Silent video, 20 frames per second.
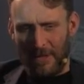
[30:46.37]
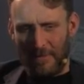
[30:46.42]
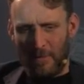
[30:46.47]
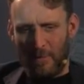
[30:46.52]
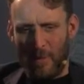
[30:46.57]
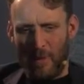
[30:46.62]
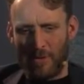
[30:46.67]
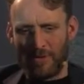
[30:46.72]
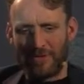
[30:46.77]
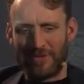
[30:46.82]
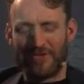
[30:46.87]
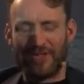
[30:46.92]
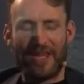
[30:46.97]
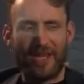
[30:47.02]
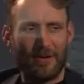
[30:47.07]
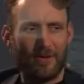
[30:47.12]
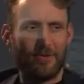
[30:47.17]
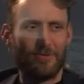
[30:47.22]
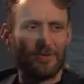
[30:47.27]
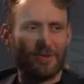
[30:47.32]
what
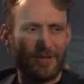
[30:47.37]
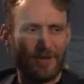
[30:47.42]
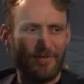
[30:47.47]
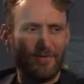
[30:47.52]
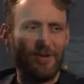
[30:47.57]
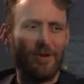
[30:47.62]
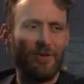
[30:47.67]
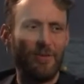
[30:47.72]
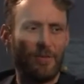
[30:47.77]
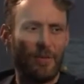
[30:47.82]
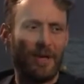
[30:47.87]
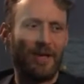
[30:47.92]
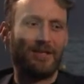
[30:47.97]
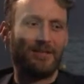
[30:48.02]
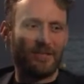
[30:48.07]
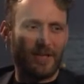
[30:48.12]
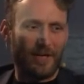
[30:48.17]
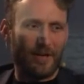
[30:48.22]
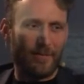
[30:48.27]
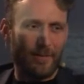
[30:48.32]
skills have you
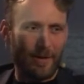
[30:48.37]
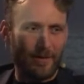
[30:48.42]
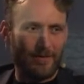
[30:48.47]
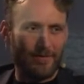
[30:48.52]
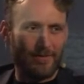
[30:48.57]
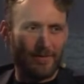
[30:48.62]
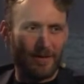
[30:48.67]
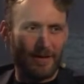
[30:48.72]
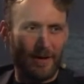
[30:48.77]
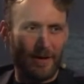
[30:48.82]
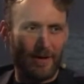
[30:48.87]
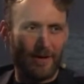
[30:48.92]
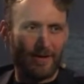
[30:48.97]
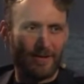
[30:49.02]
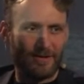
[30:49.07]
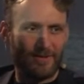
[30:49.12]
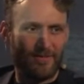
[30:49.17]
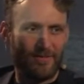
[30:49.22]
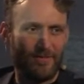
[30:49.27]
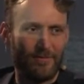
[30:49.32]
picked up over the
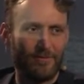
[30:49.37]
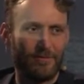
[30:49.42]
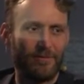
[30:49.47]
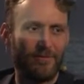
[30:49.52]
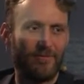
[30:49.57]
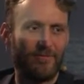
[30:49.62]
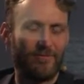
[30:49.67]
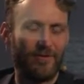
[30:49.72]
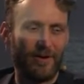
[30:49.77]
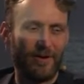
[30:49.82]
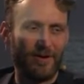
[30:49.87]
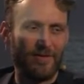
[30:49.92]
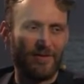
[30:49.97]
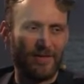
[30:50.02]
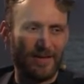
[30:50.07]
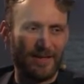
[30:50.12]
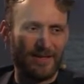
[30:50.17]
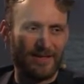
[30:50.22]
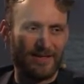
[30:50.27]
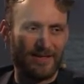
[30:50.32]
last 4 or 5
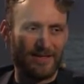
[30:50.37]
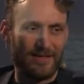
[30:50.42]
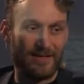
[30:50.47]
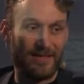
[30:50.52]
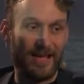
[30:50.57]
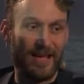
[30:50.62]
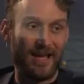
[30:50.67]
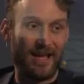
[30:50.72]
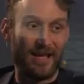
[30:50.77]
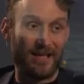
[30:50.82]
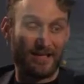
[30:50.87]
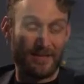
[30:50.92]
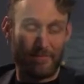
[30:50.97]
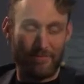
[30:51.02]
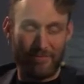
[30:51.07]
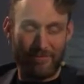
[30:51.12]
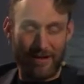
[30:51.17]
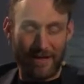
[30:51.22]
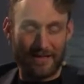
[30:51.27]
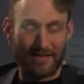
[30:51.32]
years as a
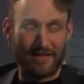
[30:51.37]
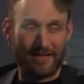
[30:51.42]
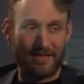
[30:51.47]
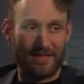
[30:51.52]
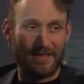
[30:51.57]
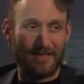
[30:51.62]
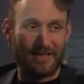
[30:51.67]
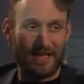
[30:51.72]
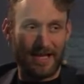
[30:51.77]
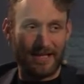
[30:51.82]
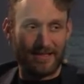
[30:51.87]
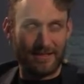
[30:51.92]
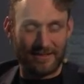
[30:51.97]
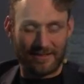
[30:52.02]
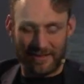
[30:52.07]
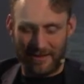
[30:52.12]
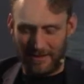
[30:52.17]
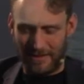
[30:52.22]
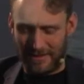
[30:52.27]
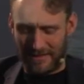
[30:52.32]
practicing data
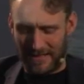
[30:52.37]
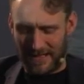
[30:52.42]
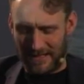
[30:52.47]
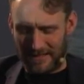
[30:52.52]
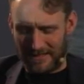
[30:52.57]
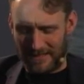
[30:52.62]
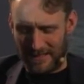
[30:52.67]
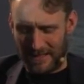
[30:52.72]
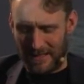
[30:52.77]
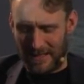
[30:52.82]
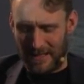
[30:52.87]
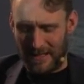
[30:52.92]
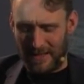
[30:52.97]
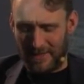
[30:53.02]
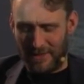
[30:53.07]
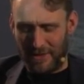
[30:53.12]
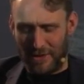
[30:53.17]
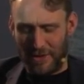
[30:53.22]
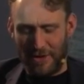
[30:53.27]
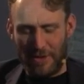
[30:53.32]
scientist
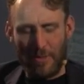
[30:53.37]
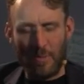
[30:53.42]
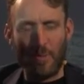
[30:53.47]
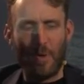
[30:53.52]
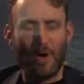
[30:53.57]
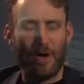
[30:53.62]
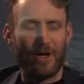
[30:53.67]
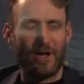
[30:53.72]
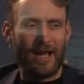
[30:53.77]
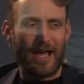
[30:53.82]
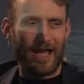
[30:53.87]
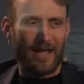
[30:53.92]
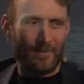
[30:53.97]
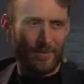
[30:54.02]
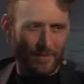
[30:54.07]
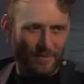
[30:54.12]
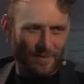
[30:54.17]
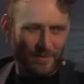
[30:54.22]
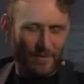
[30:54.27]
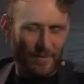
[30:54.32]
that you weren't
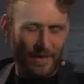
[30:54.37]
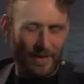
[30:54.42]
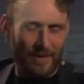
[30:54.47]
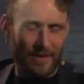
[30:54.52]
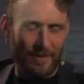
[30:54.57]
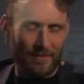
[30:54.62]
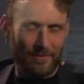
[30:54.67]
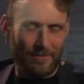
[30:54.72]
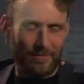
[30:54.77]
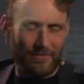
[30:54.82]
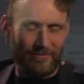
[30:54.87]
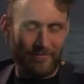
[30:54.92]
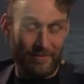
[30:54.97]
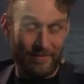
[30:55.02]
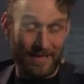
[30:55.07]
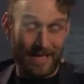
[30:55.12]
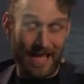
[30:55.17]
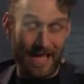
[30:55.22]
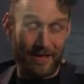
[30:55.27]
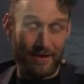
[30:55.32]
able to pick up from
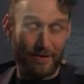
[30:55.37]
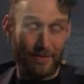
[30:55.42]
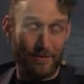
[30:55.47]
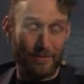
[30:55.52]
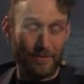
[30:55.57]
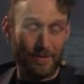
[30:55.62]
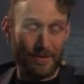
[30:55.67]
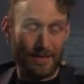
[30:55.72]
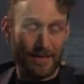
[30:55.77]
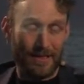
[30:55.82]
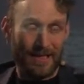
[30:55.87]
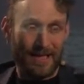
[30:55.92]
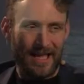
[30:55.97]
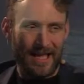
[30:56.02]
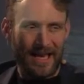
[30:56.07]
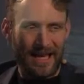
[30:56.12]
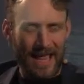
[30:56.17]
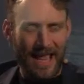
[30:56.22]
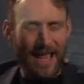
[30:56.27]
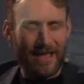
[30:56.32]
Kaggle?
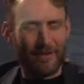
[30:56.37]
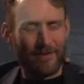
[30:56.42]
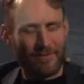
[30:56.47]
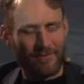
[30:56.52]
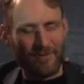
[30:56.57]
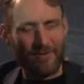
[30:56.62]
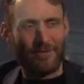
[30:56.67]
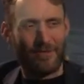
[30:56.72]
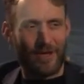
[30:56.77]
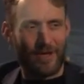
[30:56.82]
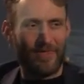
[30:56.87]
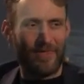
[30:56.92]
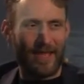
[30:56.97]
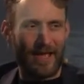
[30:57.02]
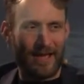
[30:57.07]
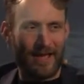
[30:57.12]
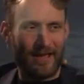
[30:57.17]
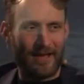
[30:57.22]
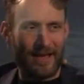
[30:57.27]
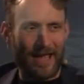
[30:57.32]
And how have you done
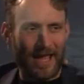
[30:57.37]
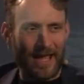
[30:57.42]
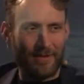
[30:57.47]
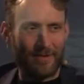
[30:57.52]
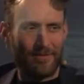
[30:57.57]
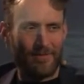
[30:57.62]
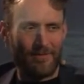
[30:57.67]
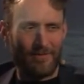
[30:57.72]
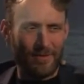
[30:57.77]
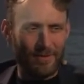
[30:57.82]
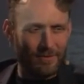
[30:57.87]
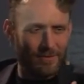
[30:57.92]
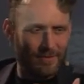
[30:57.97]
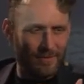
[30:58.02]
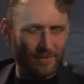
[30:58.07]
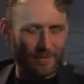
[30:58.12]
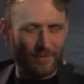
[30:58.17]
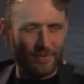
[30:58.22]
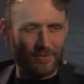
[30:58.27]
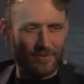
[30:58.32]
that? And how have you
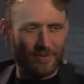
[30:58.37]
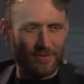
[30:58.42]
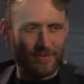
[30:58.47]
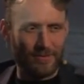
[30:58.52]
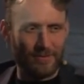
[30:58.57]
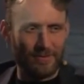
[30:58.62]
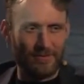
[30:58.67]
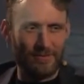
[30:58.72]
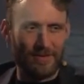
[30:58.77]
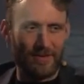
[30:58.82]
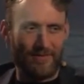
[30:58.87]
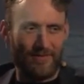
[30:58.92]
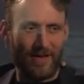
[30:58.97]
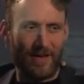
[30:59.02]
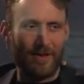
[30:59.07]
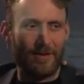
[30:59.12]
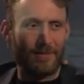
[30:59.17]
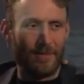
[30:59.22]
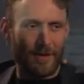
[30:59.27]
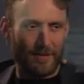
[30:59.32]
thought to
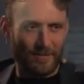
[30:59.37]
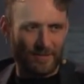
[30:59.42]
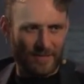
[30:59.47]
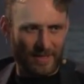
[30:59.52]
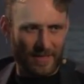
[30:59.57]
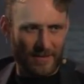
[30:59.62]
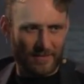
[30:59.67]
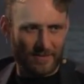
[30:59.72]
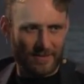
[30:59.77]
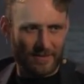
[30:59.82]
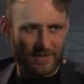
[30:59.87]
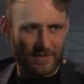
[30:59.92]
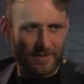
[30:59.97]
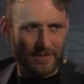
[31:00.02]
develop those skills?